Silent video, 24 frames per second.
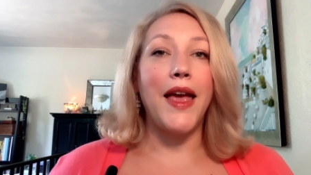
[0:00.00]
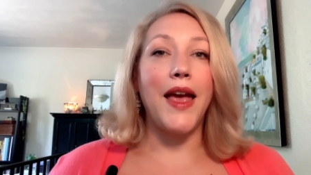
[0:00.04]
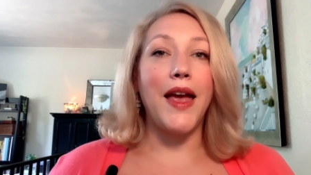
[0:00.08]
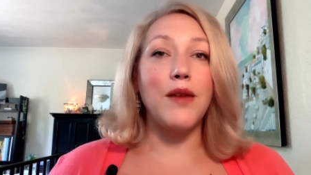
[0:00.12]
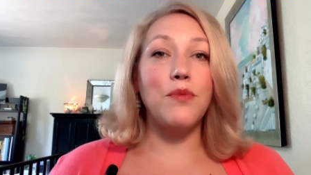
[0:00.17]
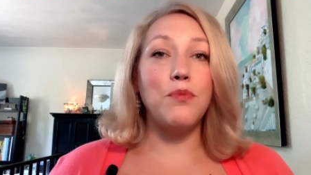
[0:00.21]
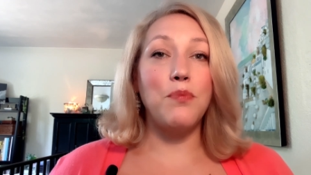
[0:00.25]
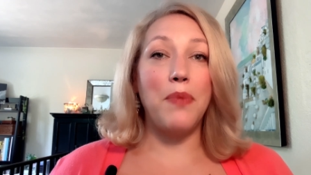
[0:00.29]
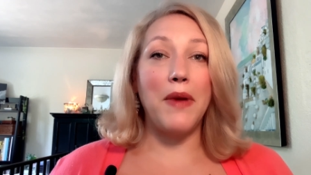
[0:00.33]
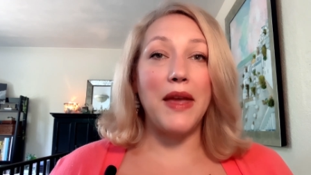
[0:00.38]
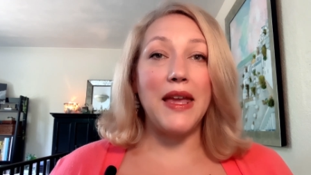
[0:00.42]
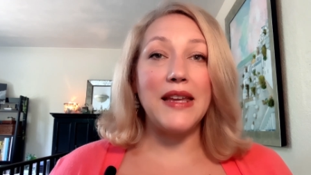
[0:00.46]

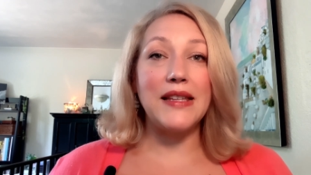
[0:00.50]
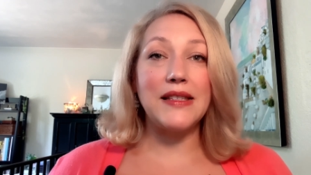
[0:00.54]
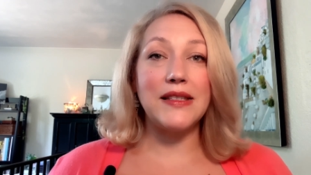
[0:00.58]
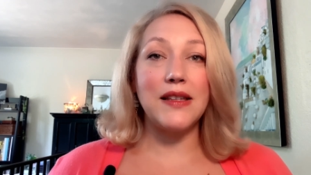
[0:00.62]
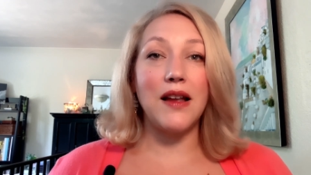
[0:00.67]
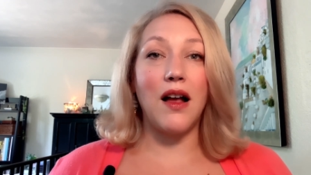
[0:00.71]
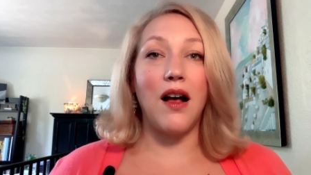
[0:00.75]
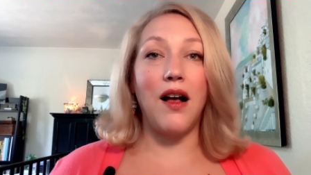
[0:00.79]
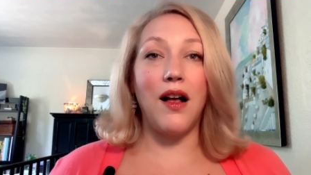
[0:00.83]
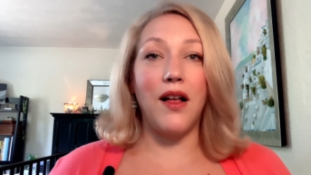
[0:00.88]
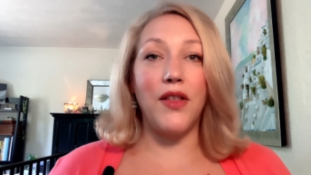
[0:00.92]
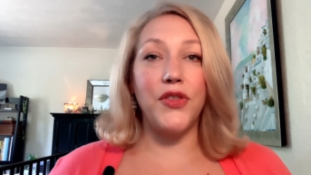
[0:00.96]
And based
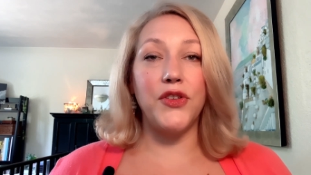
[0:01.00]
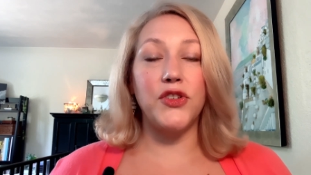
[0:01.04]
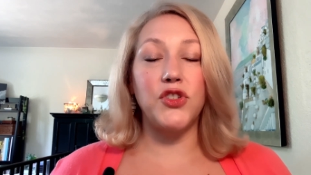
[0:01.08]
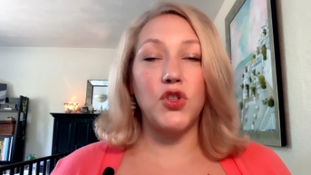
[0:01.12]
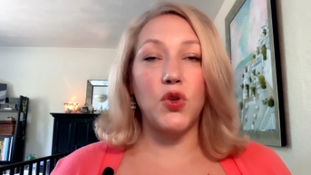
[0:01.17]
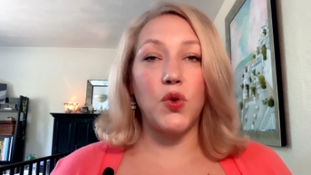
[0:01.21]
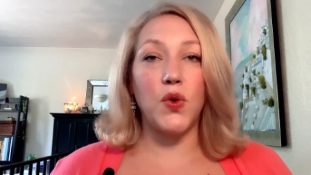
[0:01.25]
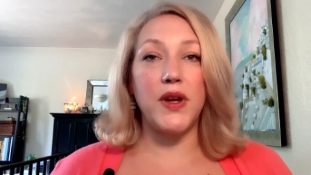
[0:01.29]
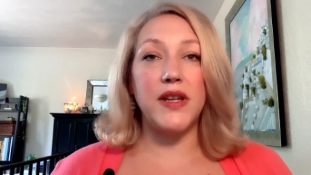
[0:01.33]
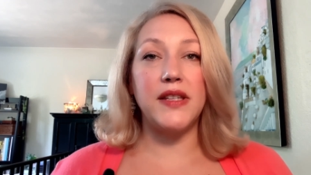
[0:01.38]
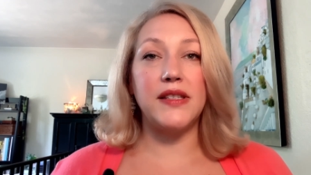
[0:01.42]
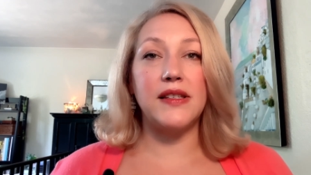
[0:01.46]
on the
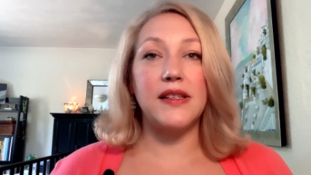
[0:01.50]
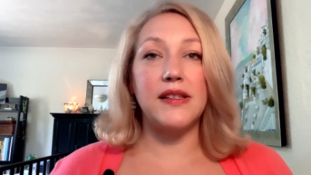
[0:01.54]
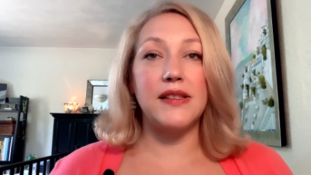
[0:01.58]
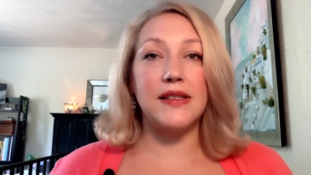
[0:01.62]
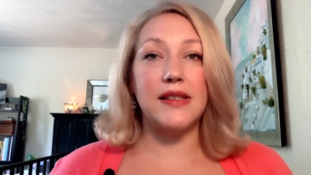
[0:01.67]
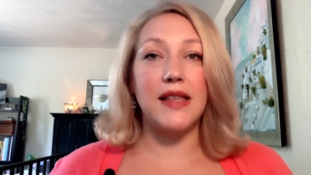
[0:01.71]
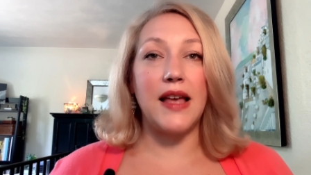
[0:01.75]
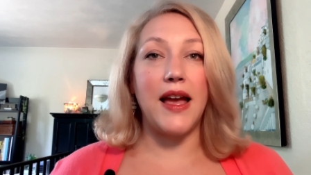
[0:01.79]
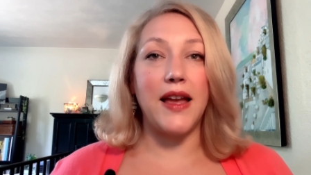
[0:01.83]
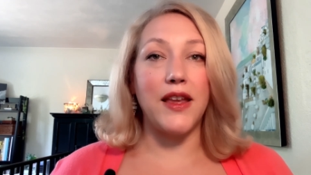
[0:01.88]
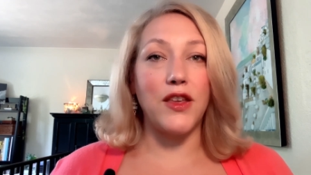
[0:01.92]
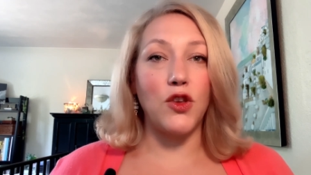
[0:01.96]
choices
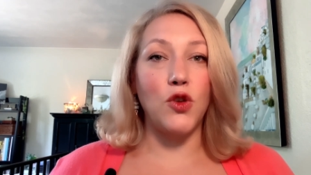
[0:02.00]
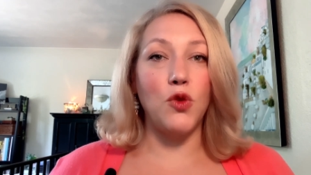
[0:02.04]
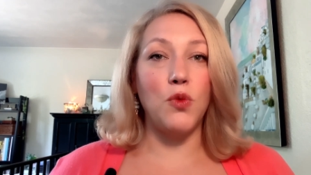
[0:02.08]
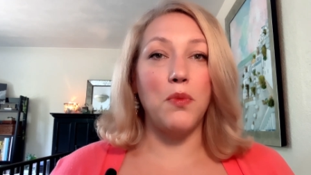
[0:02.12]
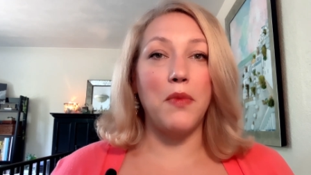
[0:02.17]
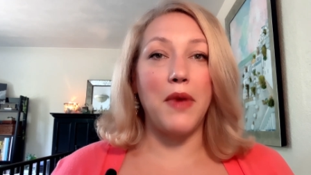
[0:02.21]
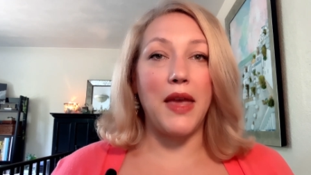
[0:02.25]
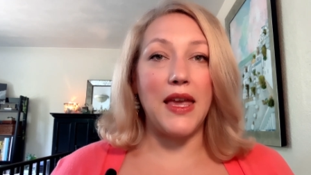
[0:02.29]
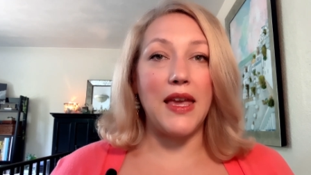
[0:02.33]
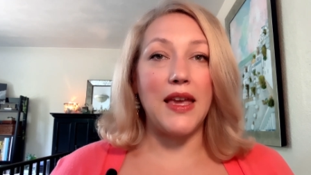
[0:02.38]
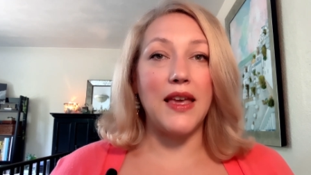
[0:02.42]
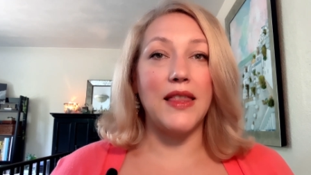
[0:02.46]
that you
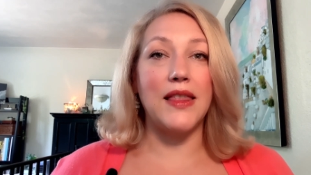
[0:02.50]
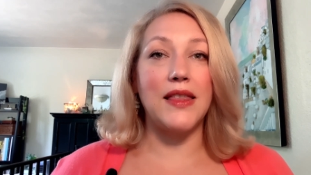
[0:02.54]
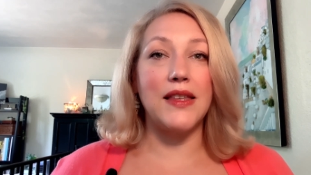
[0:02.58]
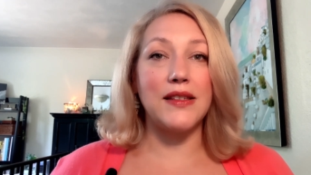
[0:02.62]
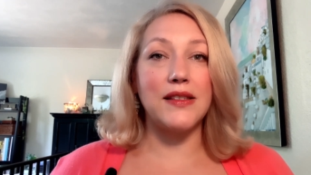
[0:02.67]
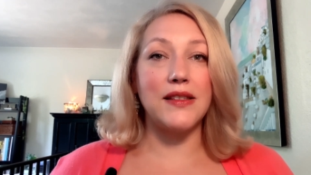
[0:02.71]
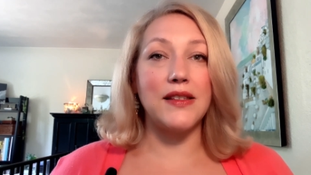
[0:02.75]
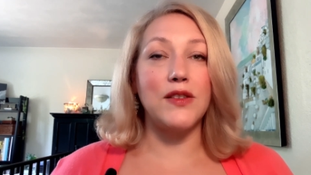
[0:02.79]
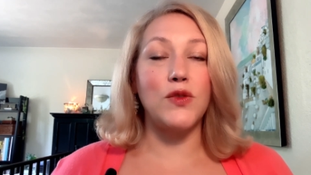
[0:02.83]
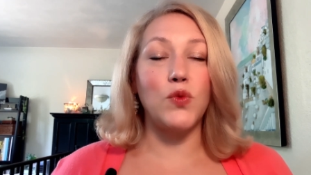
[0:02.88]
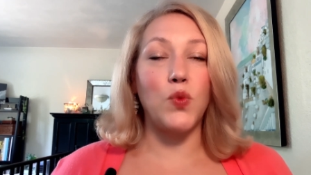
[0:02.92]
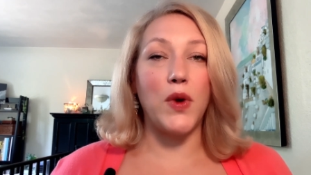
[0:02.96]
make,
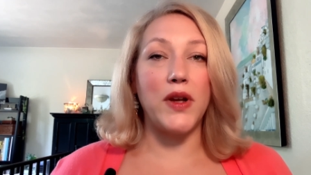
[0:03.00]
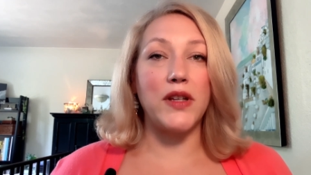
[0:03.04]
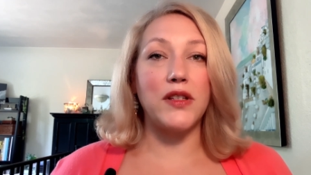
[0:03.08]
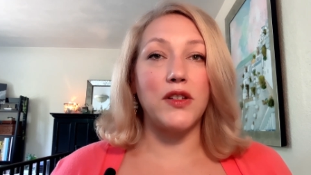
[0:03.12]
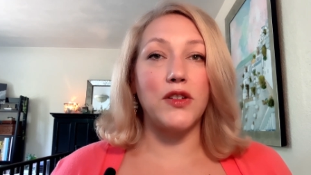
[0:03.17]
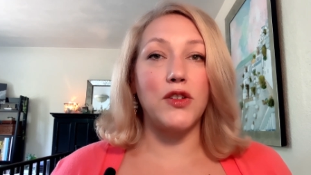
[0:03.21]
this is what